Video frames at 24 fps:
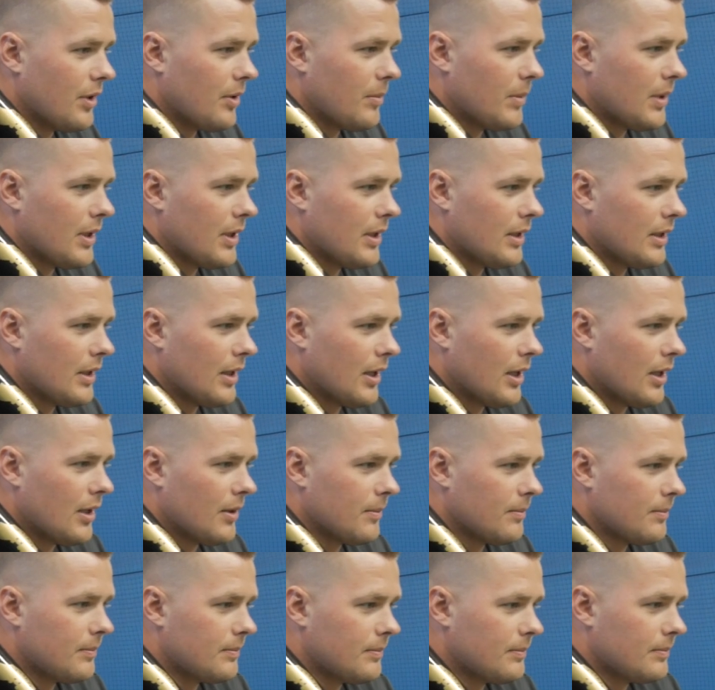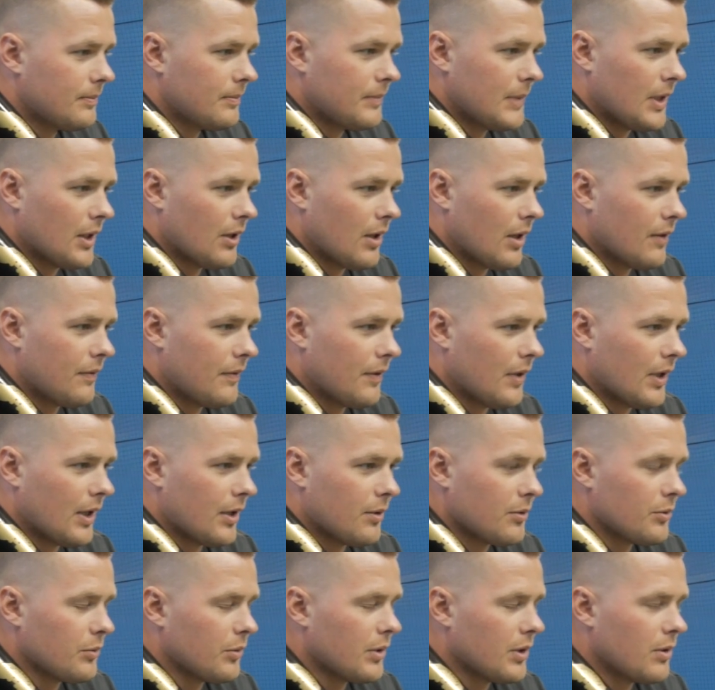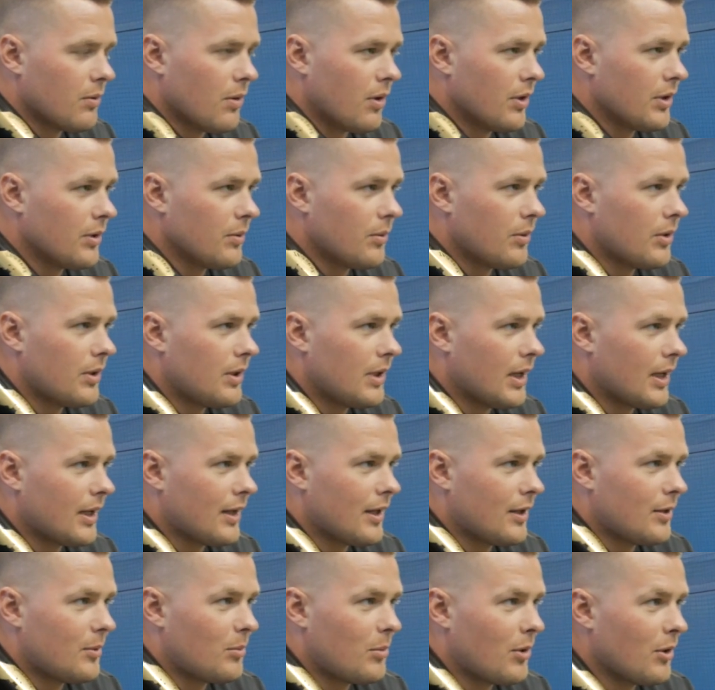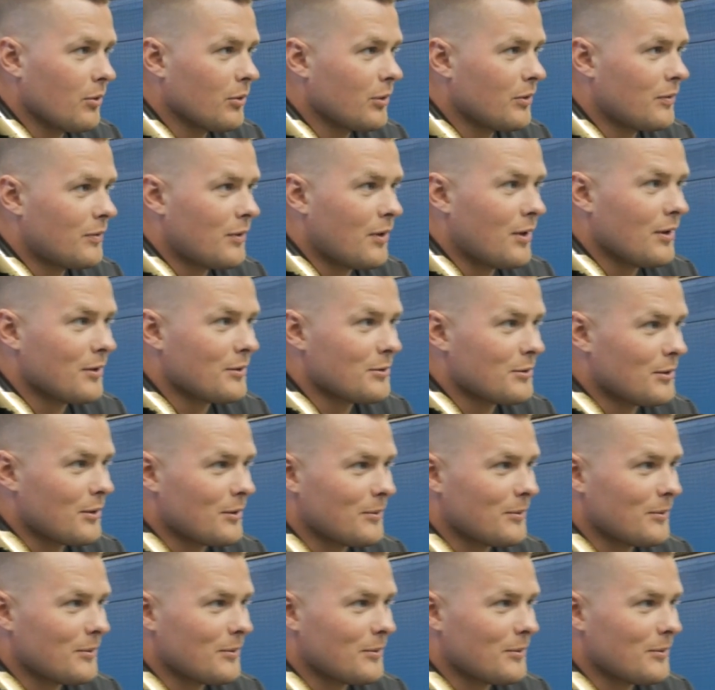with them, and I felt like it was really quality wood, and I could hit the ball really far,